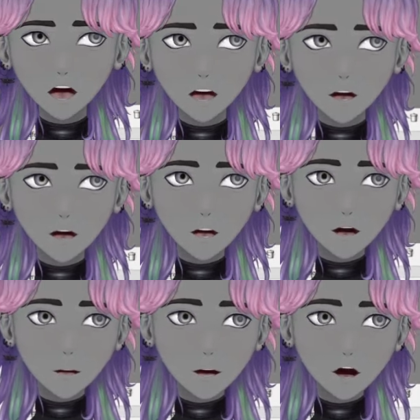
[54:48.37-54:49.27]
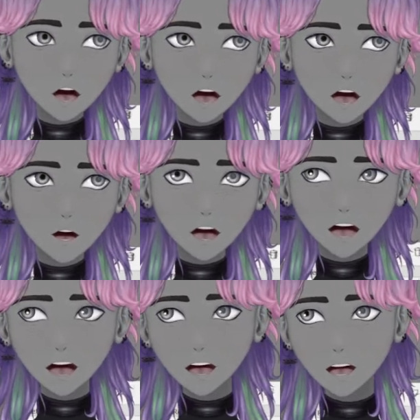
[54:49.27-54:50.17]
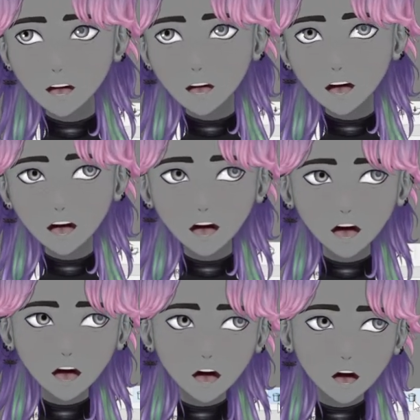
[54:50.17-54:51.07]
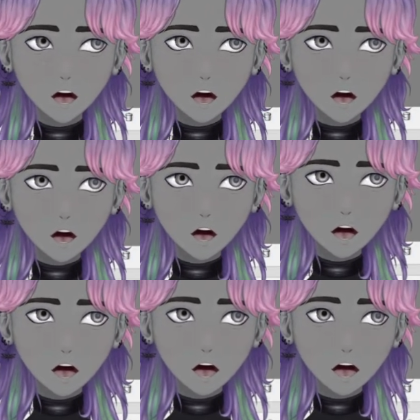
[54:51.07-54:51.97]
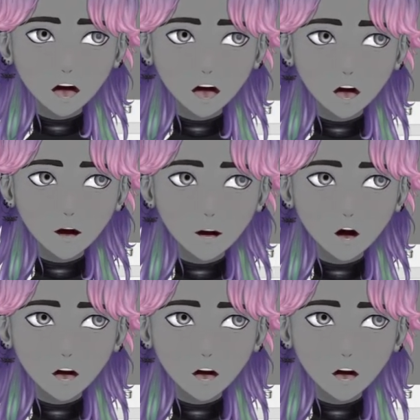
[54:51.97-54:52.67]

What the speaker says: if we would have this copied,